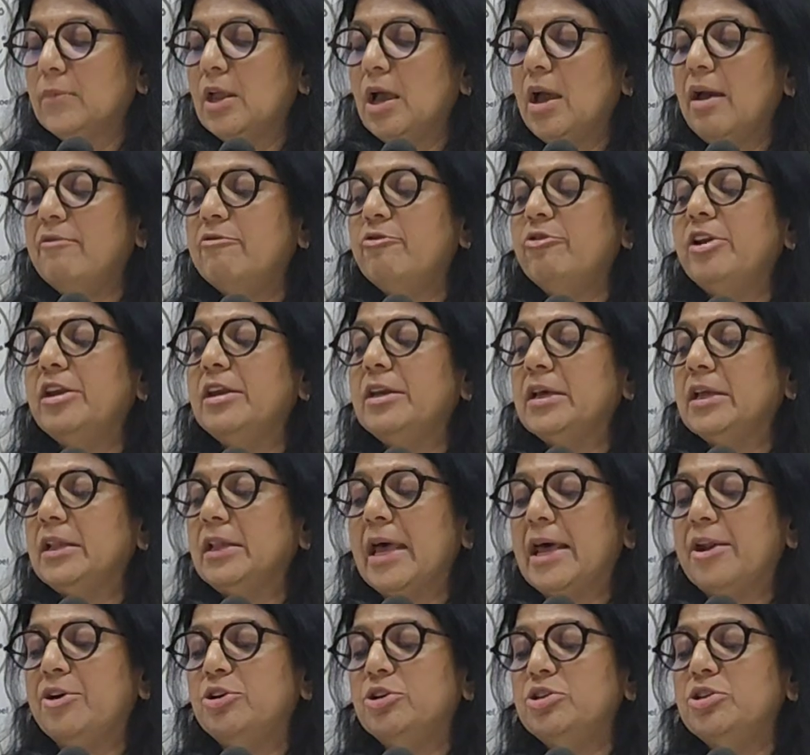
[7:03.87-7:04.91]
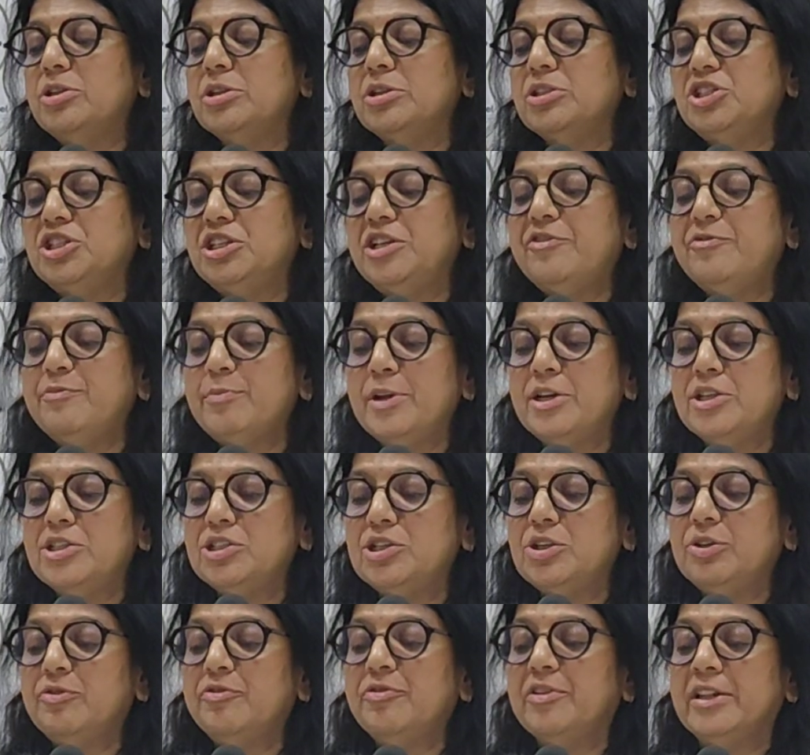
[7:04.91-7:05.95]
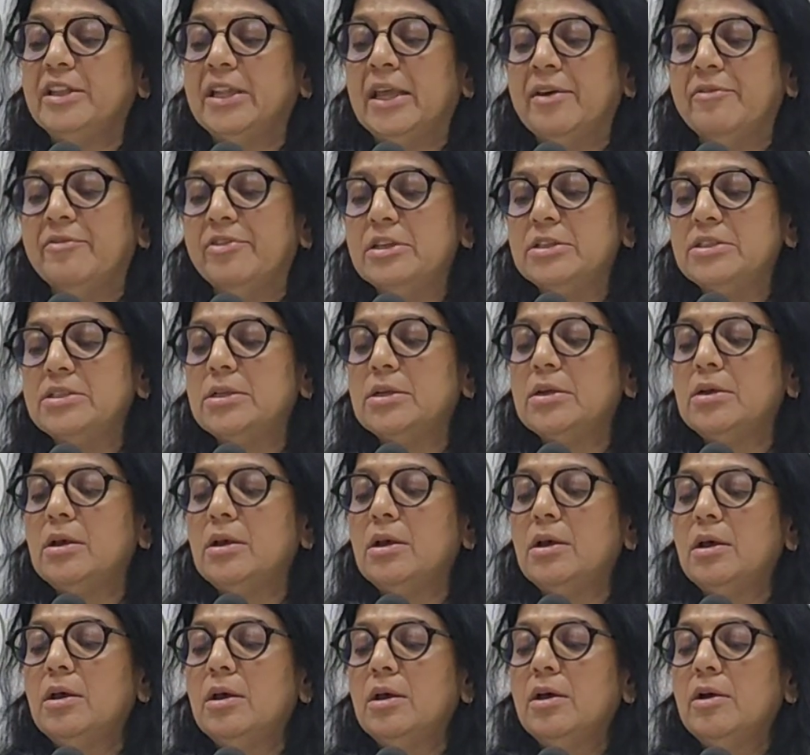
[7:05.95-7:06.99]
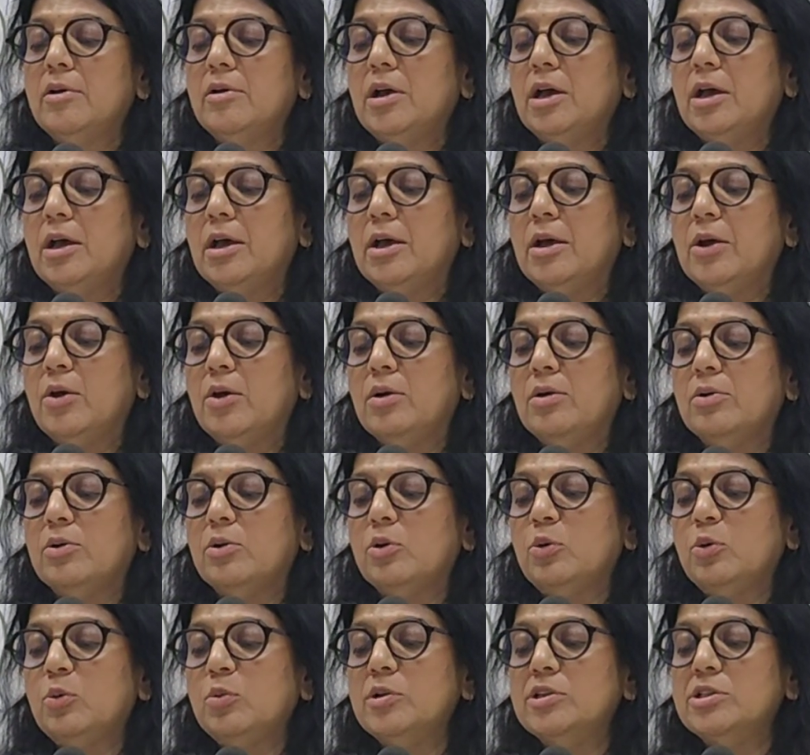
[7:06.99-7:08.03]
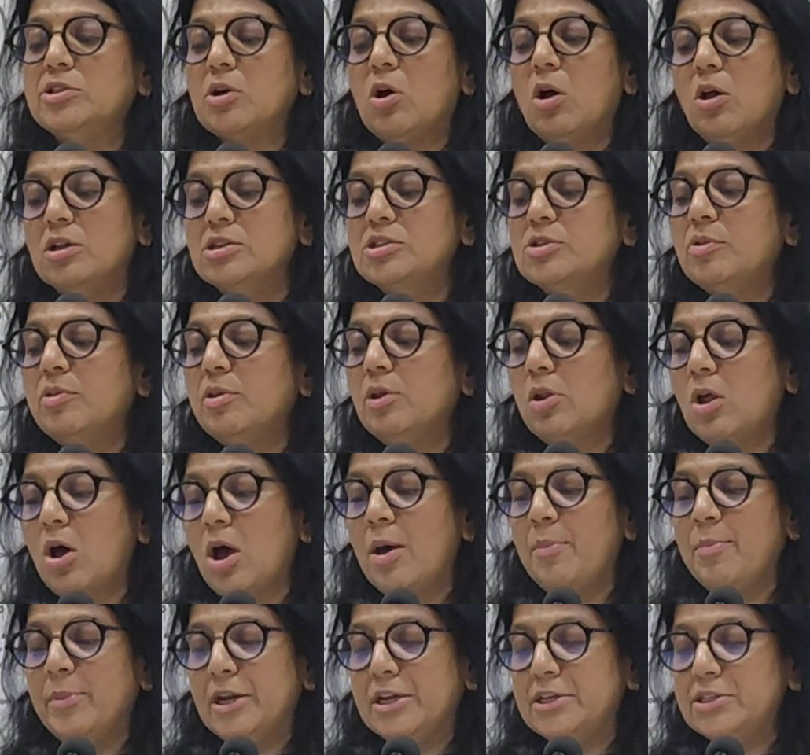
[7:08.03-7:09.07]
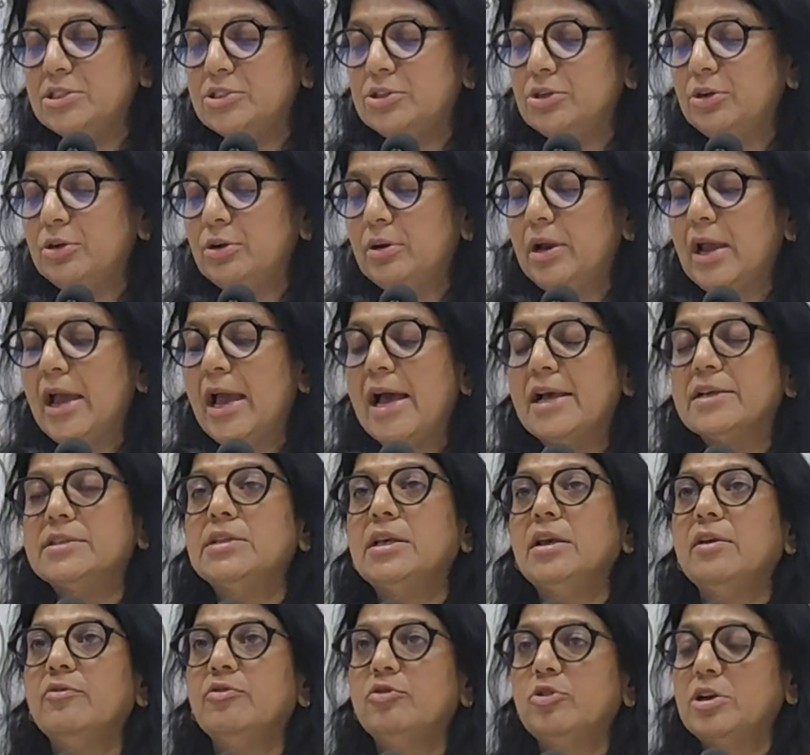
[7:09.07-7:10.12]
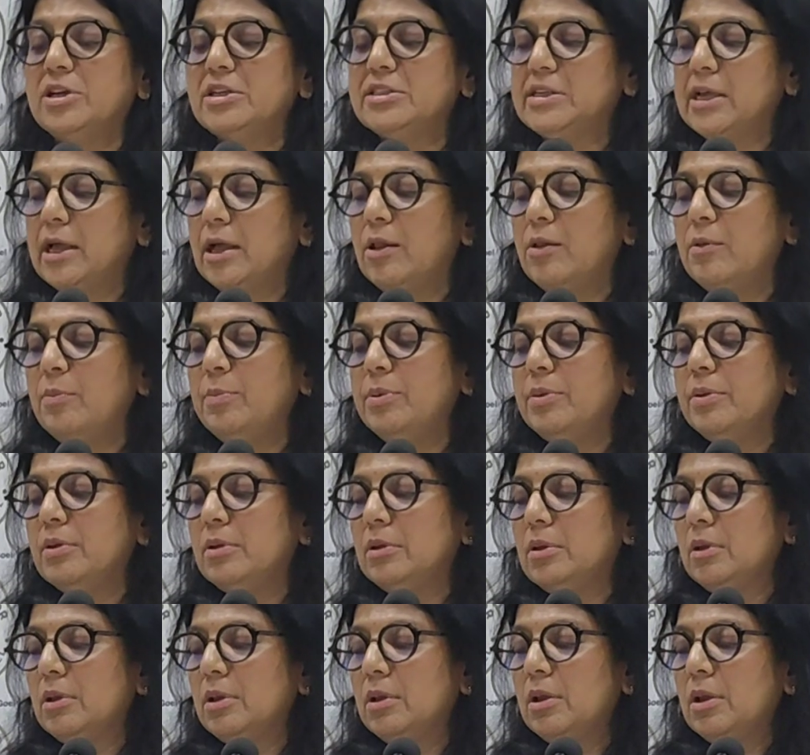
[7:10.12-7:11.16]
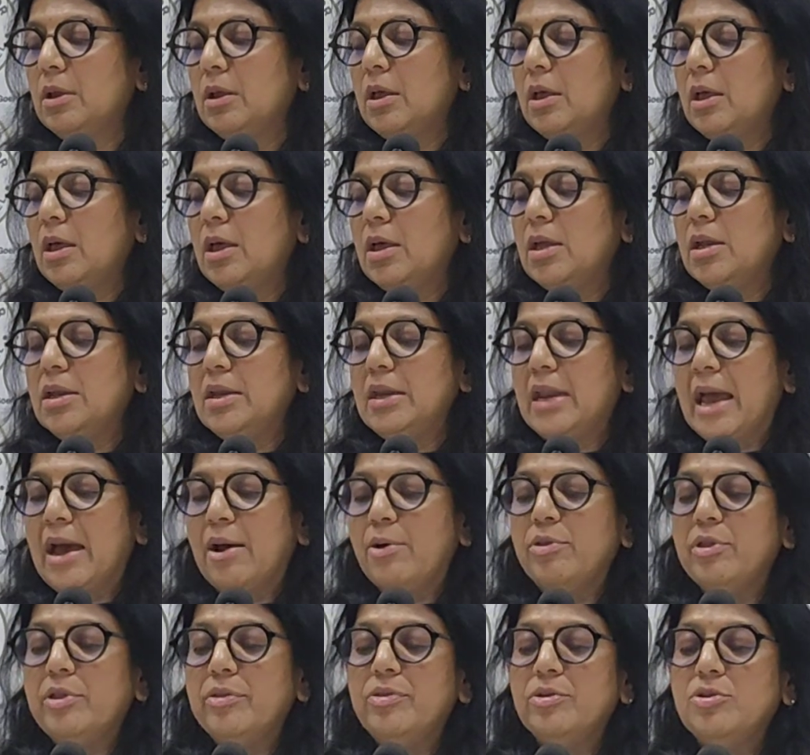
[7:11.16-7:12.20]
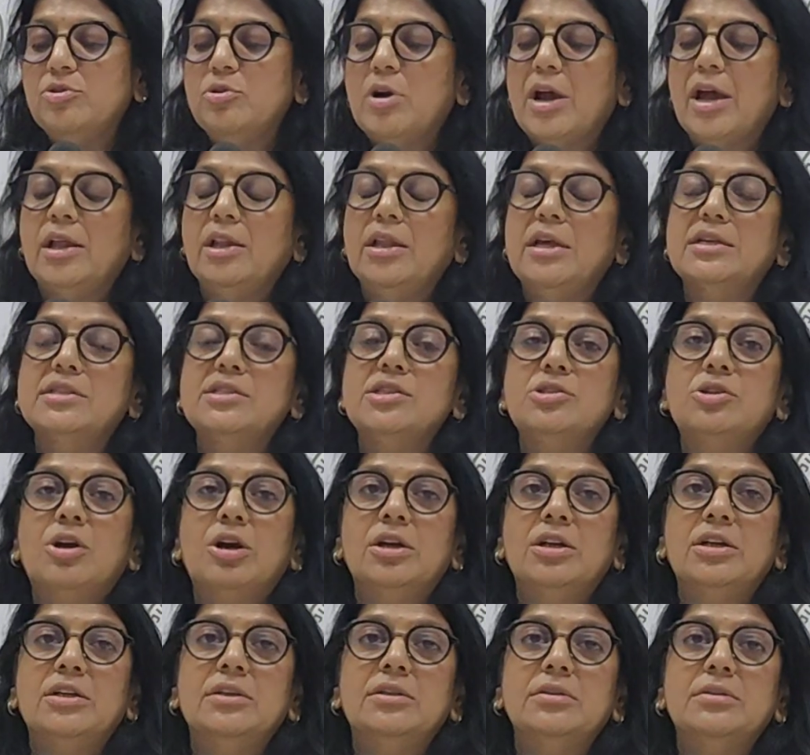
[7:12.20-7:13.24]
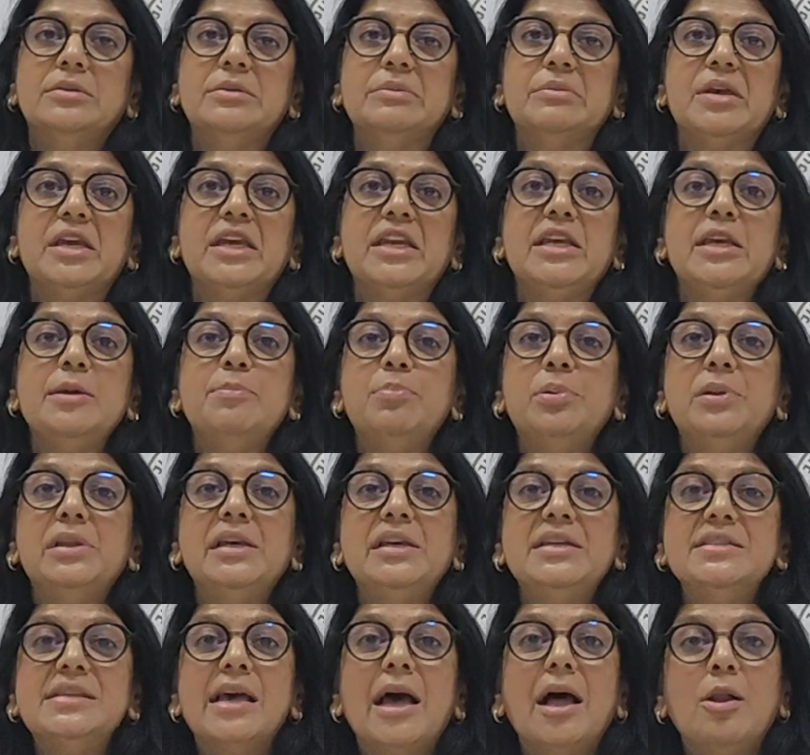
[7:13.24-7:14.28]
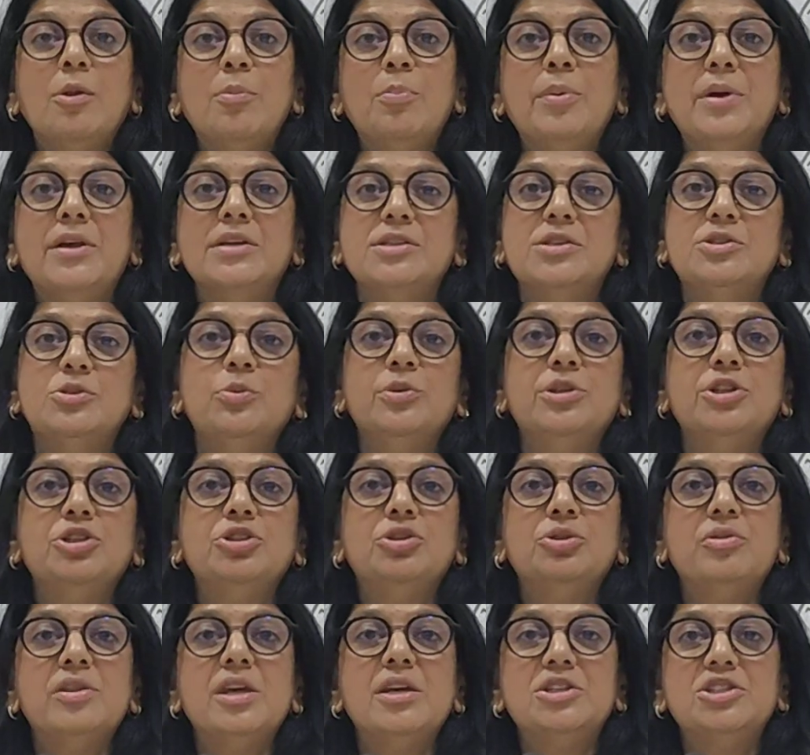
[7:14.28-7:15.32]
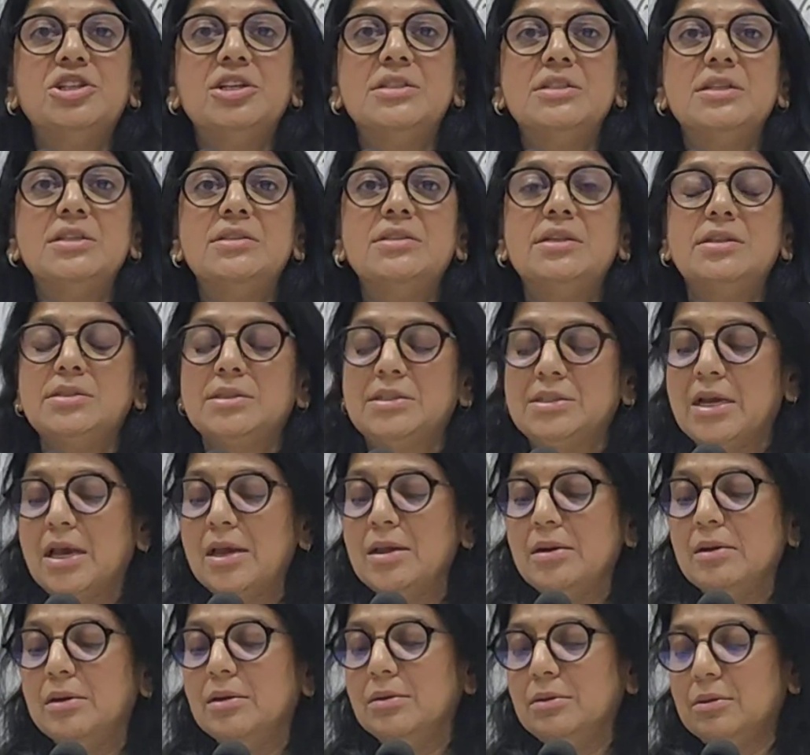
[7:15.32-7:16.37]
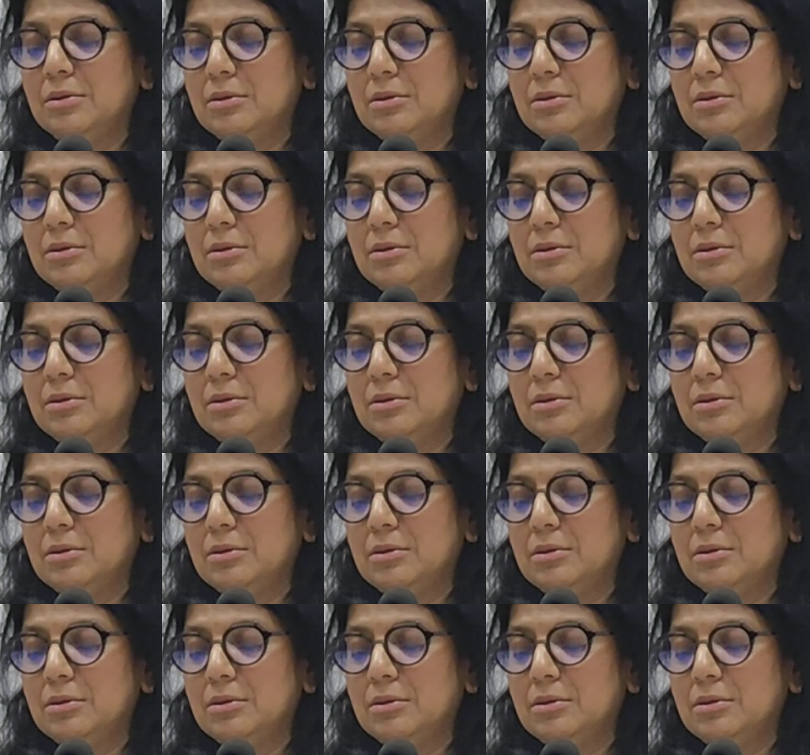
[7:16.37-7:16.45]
I've written a letter to the Chief Minister of Fadnevis, who is also the Law Minister, asking for his help. Now that the trial has started, can he please help us to ensure that justice is done?